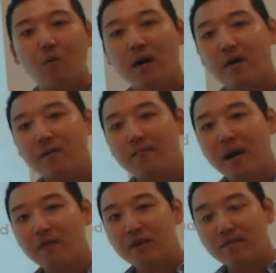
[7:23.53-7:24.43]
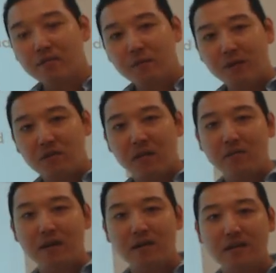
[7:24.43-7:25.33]
where the amount of revenues being
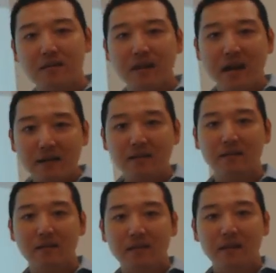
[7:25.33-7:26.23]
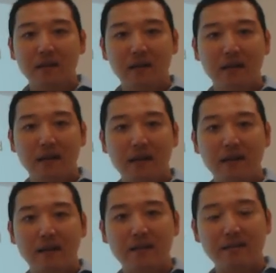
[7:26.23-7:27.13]
generated is not
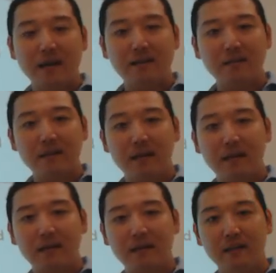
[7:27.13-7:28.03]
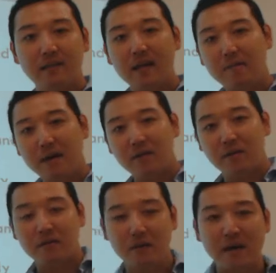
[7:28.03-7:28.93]
tantamount
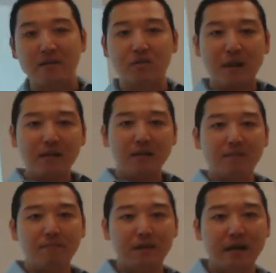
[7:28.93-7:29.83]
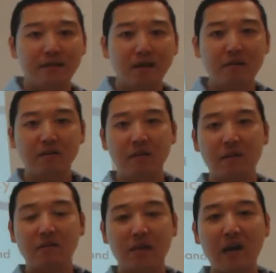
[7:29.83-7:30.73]
to the amount of spending that the government
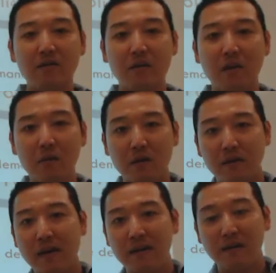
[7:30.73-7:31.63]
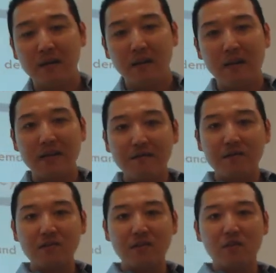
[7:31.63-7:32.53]
is engaged in, then we call that a
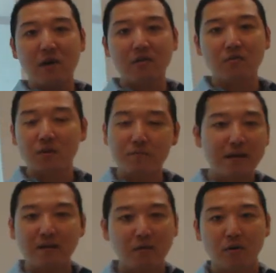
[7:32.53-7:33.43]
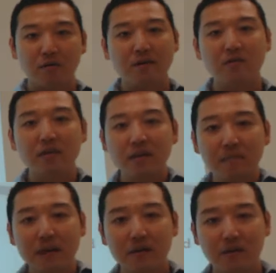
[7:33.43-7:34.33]
deficit situation. We're spending more, right? Just think
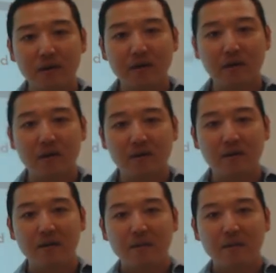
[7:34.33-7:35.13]
about your credit card,